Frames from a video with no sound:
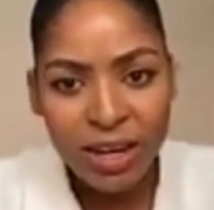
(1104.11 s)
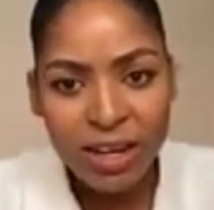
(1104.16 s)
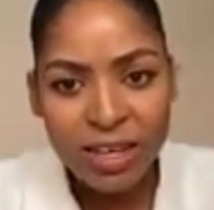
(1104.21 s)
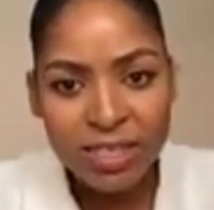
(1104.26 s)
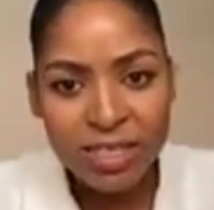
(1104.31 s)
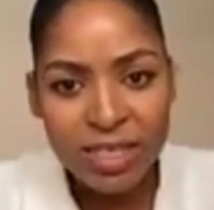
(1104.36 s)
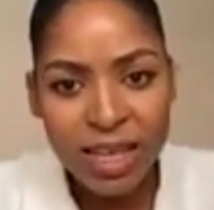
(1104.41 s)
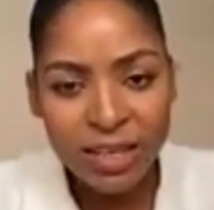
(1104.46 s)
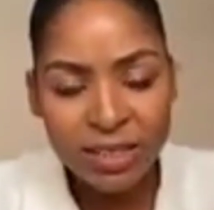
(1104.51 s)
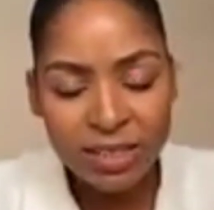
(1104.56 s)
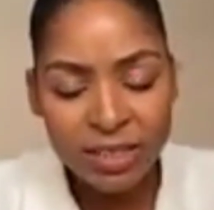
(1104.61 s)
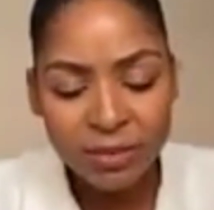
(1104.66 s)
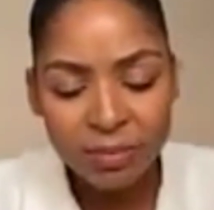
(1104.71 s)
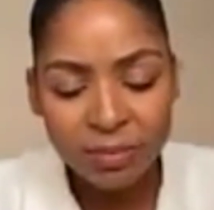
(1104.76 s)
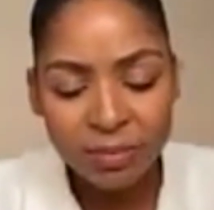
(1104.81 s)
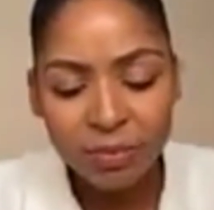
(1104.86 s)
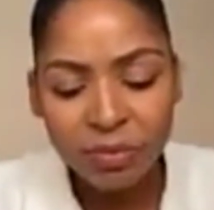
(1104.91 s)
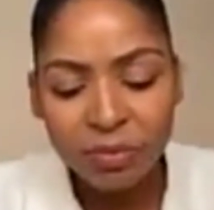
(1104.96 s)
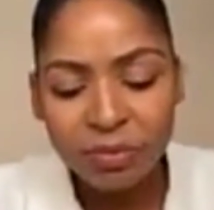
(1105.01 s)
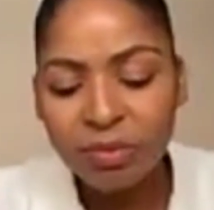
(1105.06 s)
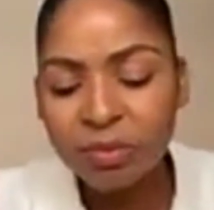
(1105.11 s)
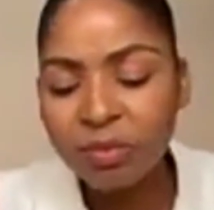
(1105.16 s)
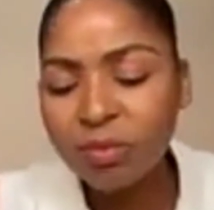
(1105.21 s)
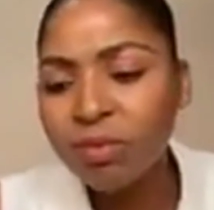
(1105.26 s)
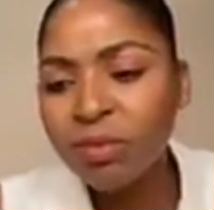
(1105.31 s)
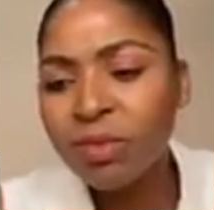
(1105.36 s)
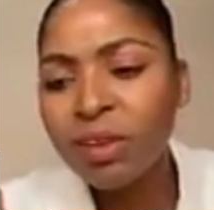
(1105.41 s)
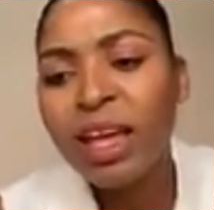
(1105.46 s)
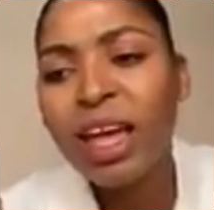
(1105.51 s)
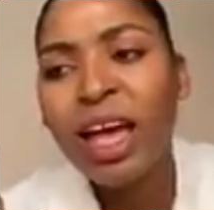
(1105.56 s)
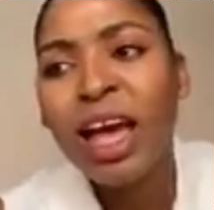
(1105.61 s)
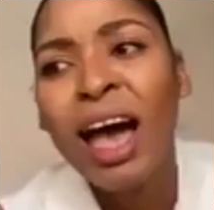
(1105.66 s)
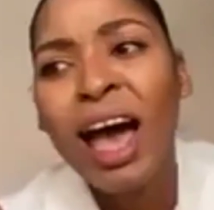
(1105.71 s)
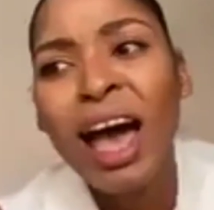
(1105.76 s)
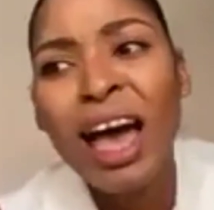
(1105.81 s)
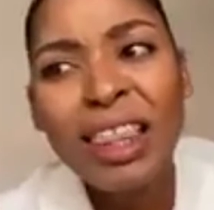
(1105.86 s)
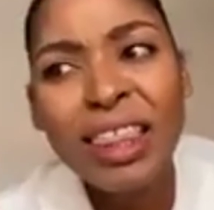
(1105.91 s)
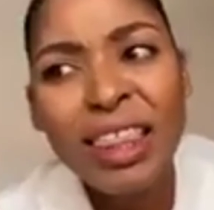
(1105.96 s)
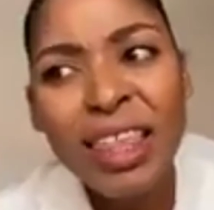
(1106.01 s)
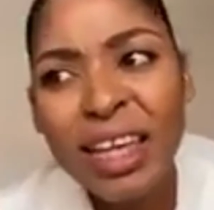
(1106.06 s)
You understand?
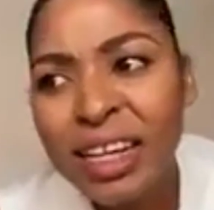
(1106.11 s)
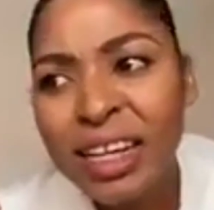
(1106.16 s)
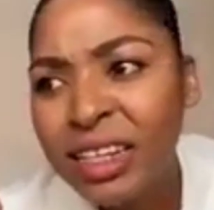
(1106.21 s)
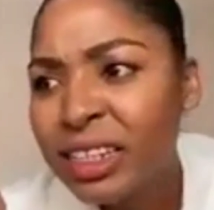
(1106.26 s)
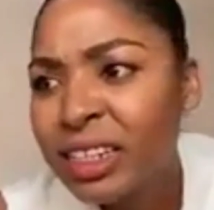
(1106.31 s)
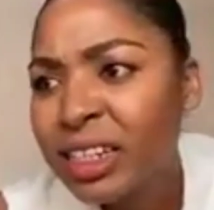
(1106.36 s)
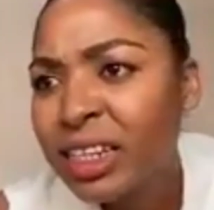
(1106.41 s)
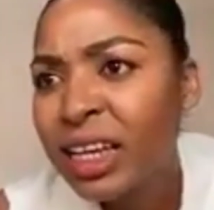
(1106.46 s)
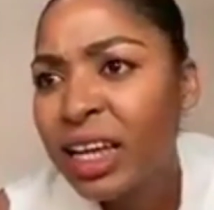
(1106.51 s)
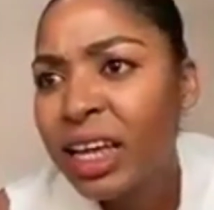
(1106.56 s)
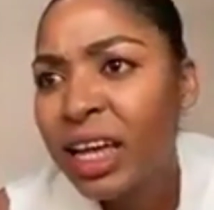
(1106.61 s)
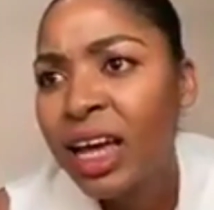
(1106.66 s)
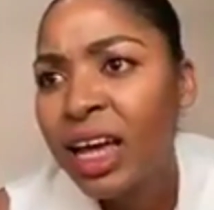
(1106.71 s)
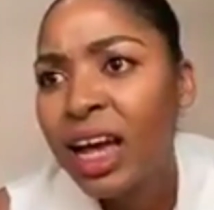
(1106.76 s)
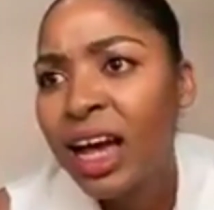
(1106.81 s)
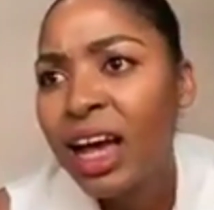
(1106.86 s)
And then